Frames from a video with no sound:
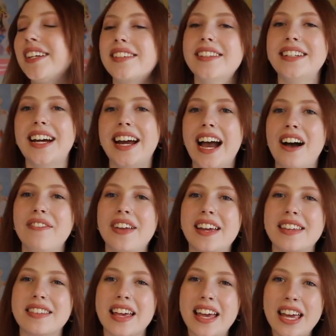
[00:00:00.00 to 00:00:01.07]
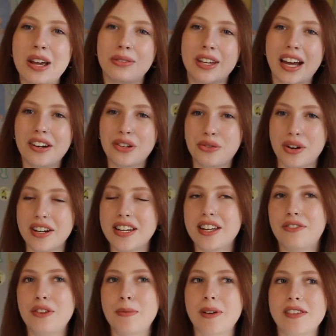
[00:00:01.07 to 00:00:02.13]
Next thing I have is, it was kind of trendy
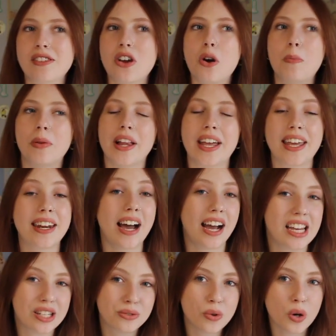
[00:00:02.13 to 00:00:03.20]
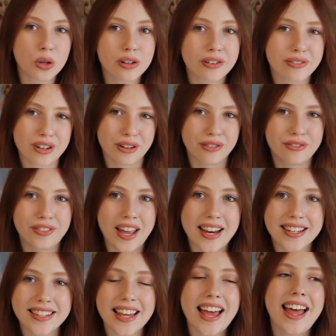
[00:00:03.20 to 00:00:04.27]
a few months ago, but like an ice roller for your
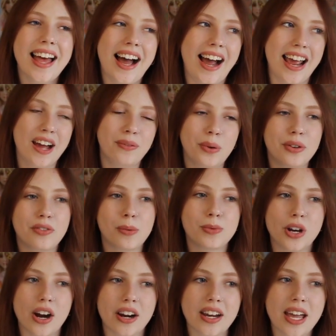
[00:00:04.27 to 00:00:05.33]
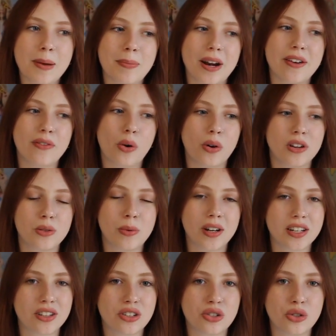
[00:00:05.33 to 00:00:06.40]
face. I have one from Target, but I've always
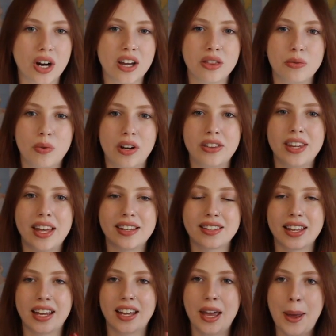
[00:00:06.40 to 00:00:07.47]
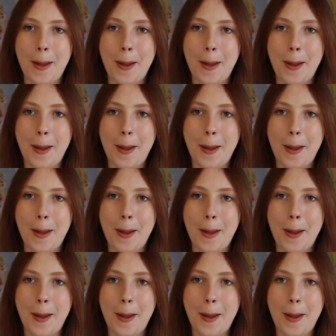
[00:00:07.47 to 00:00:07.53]
wanted to try the one that's like